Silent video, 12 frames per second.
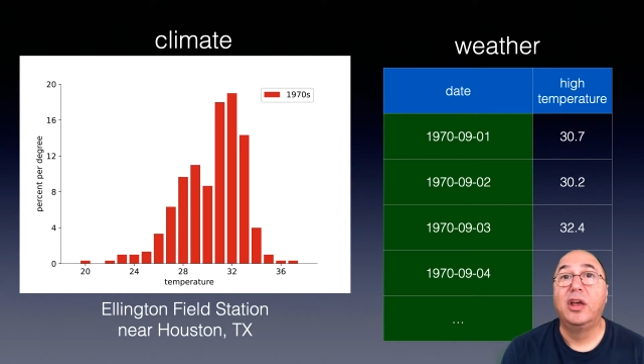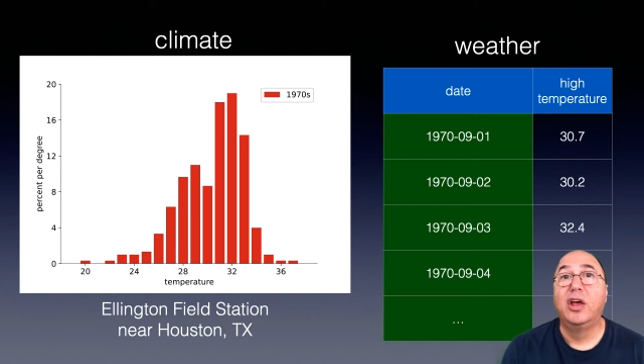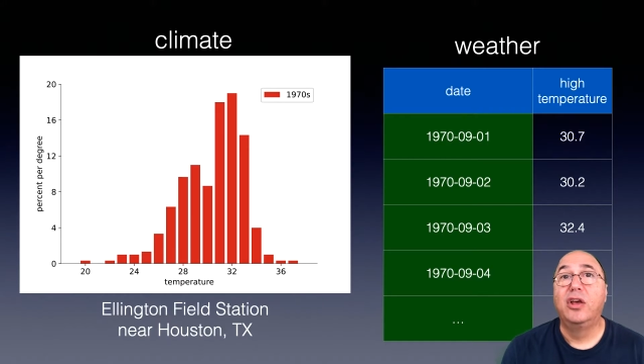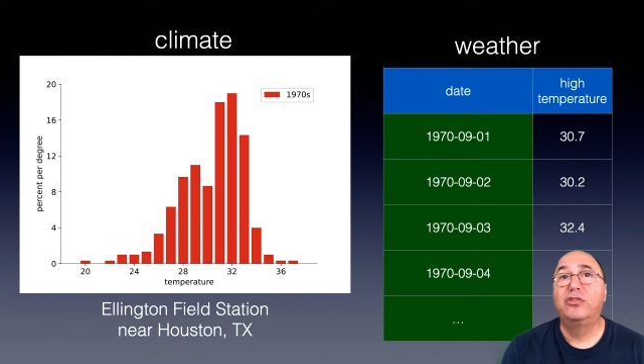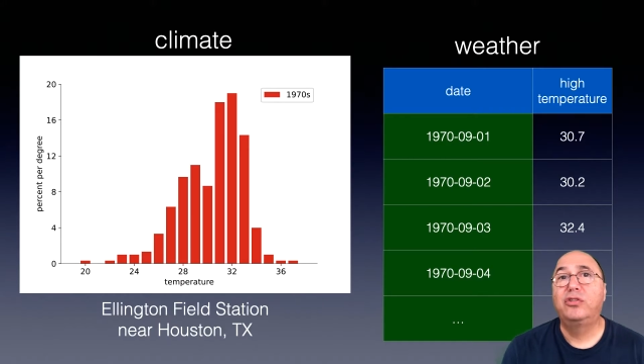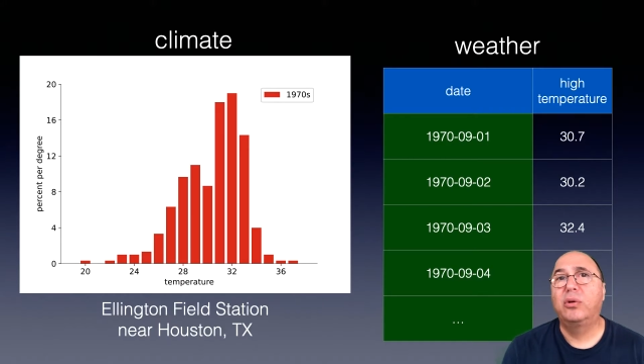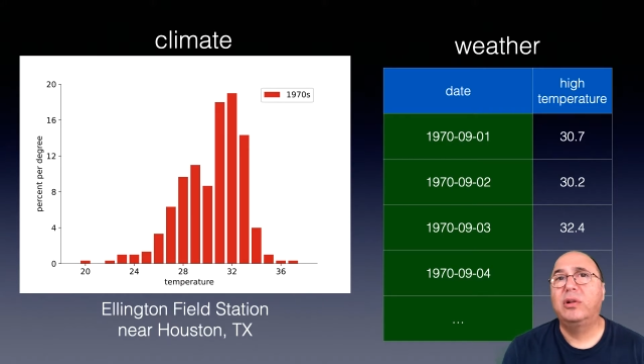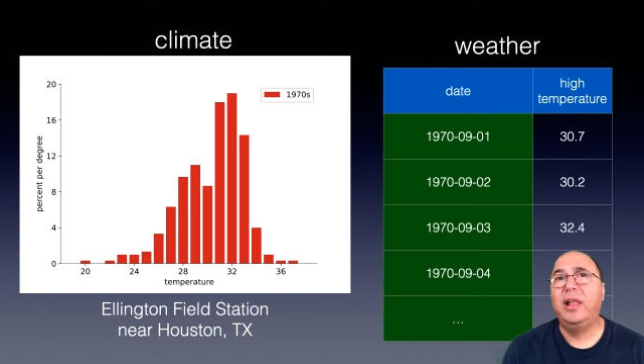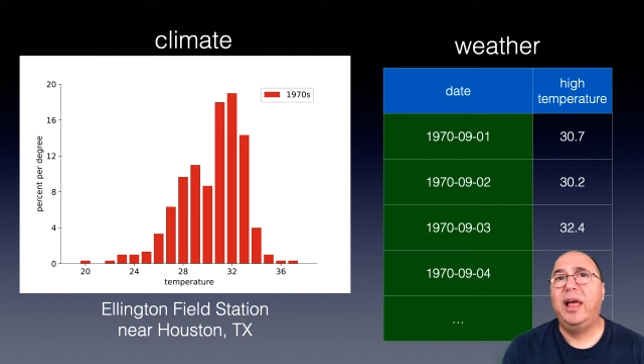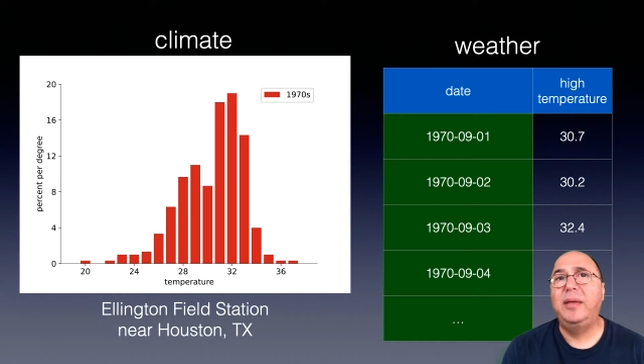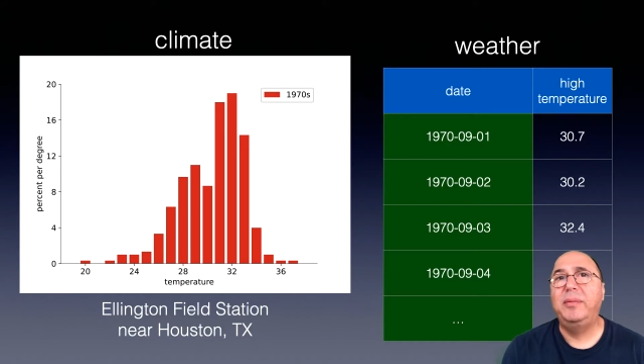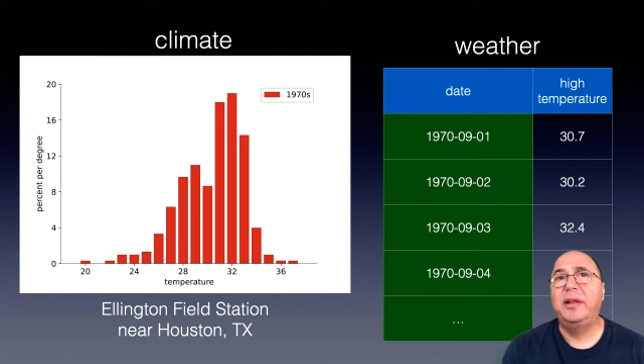So
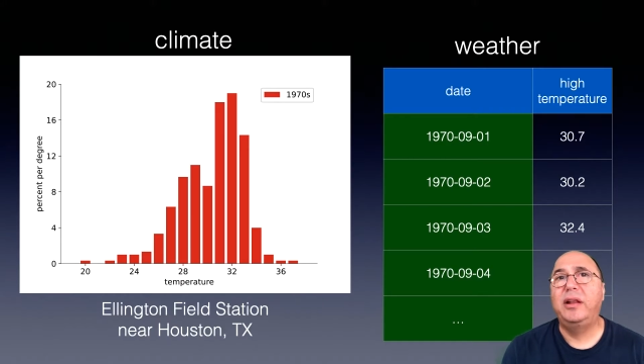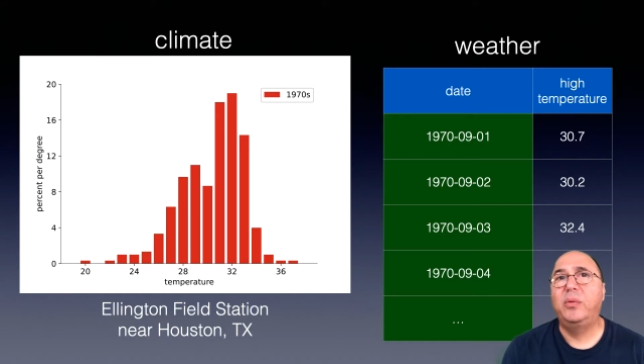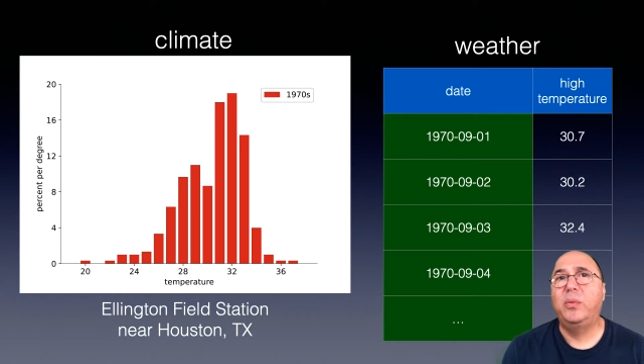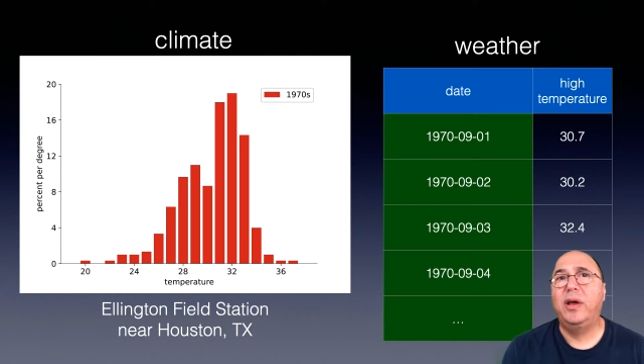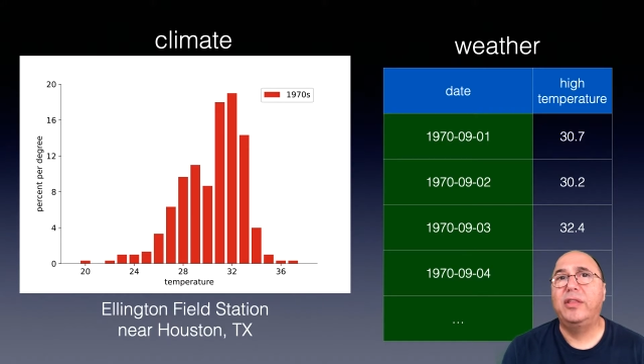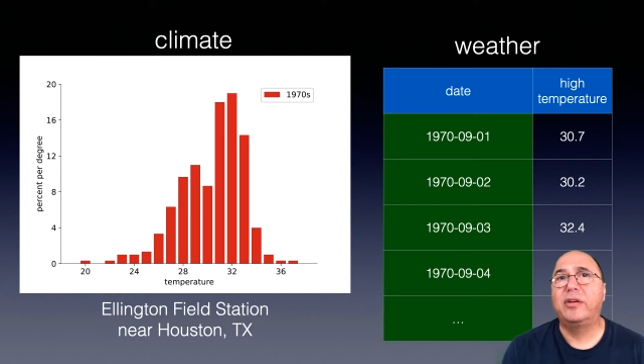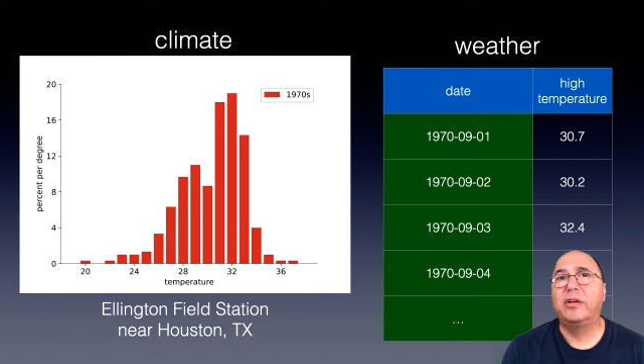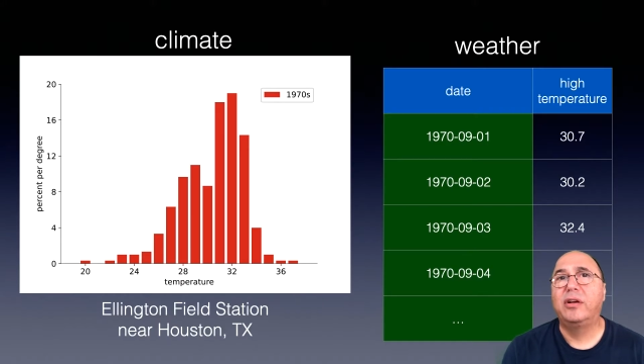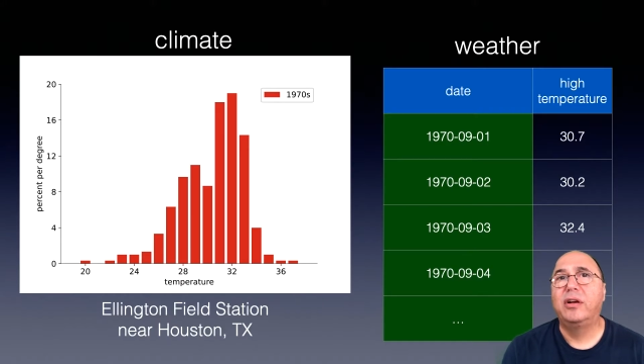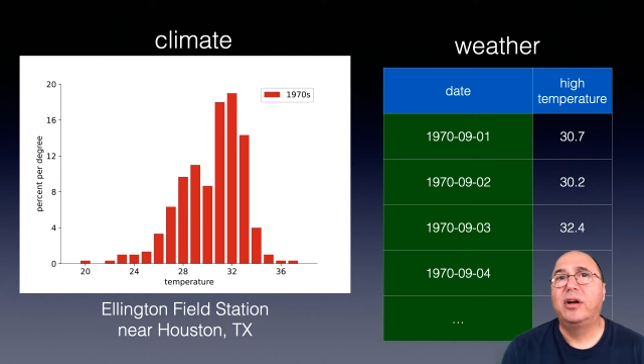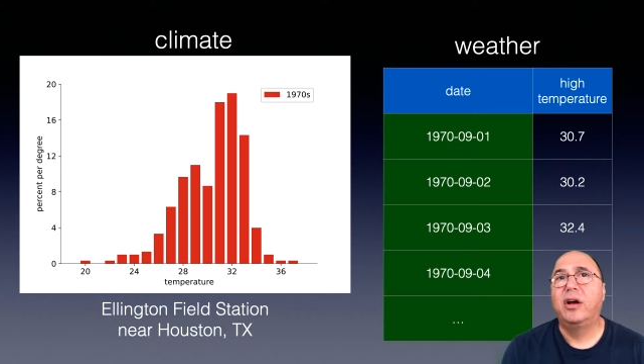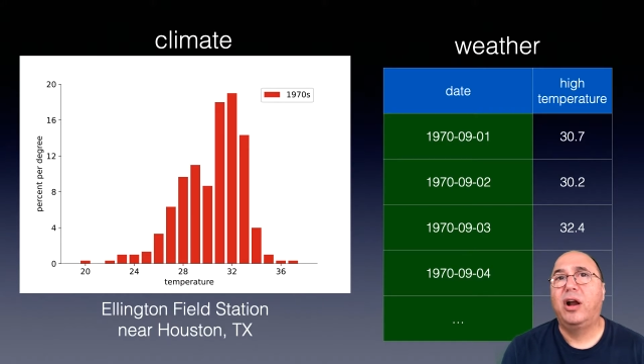climate and weather
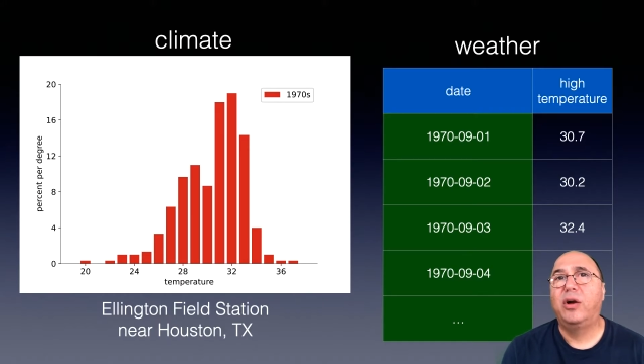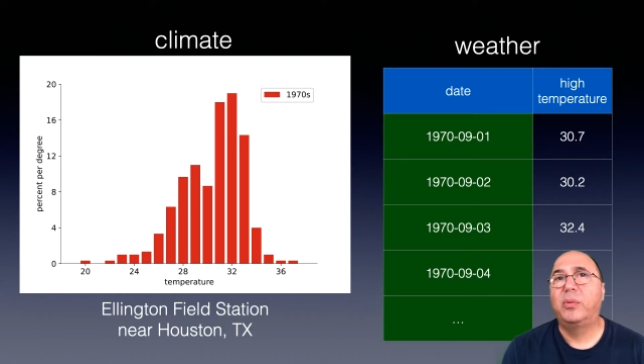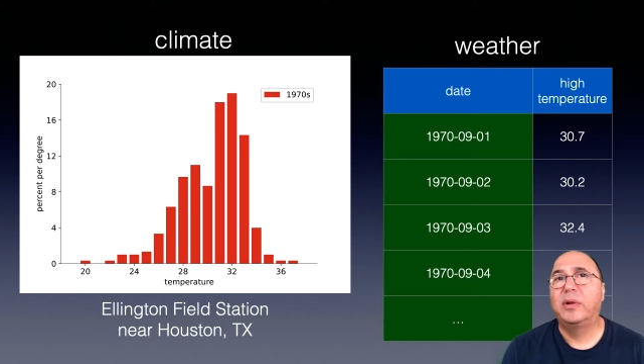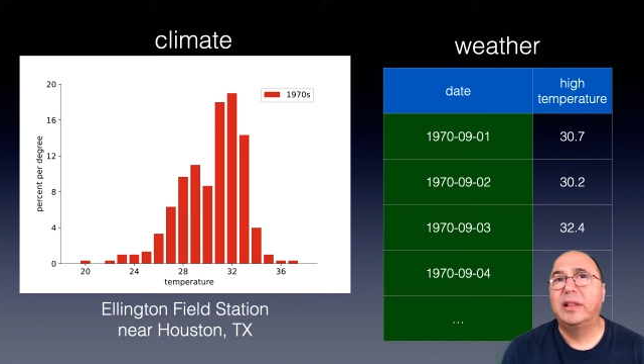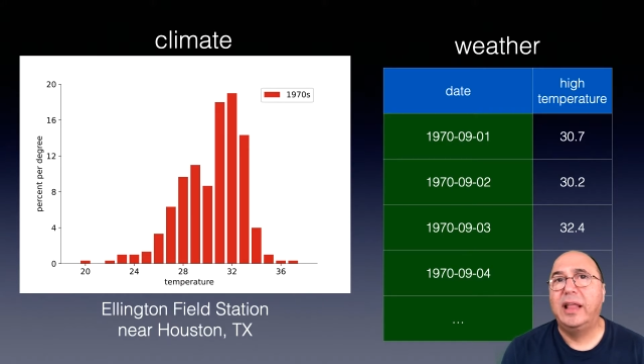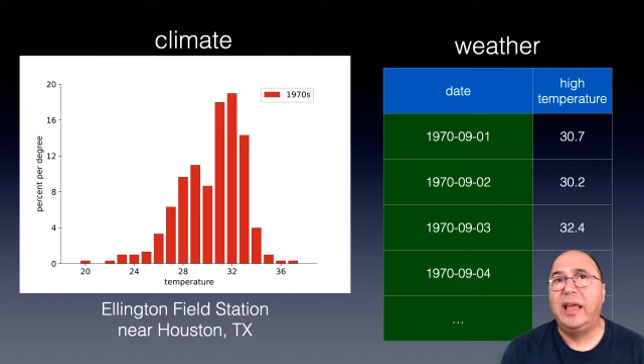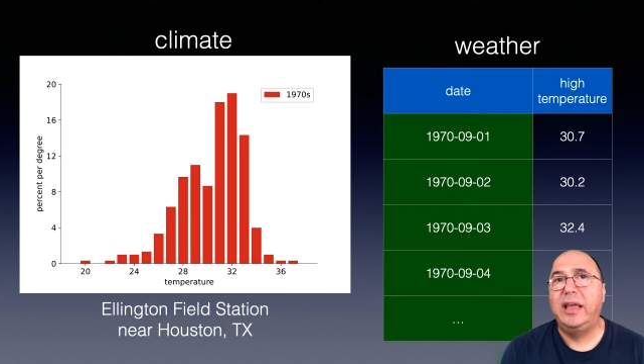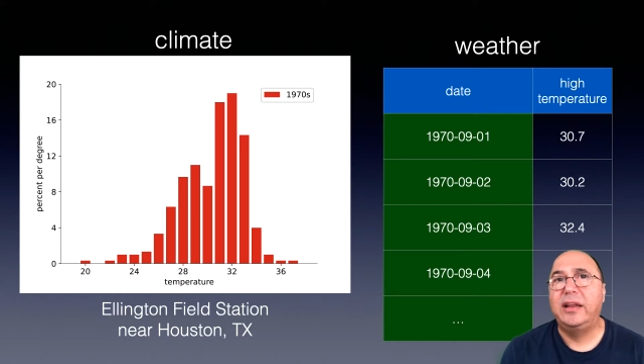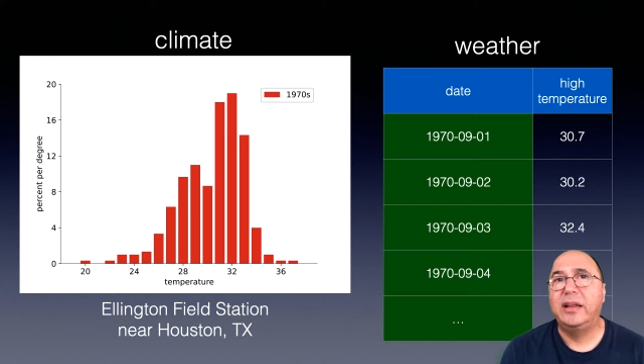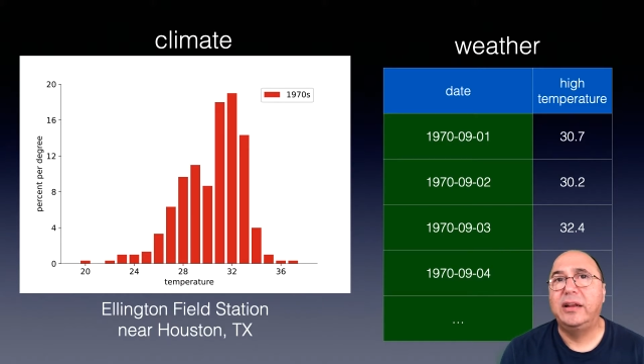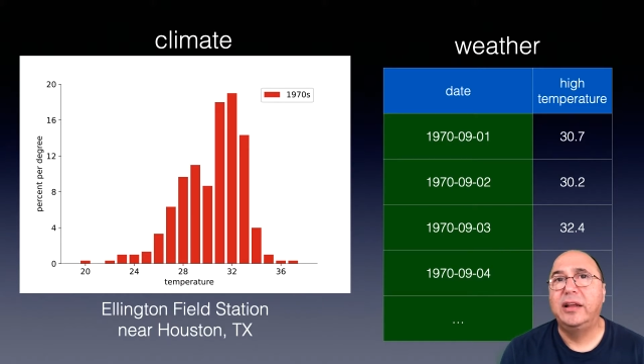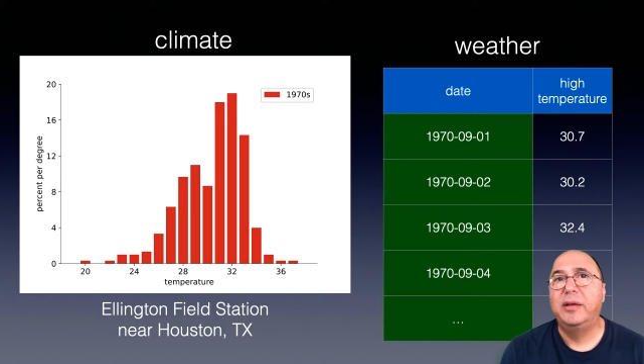are
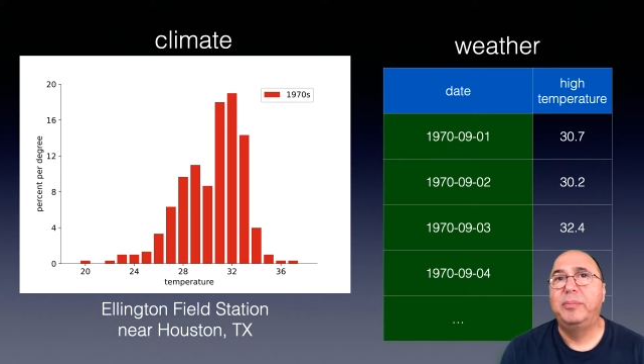related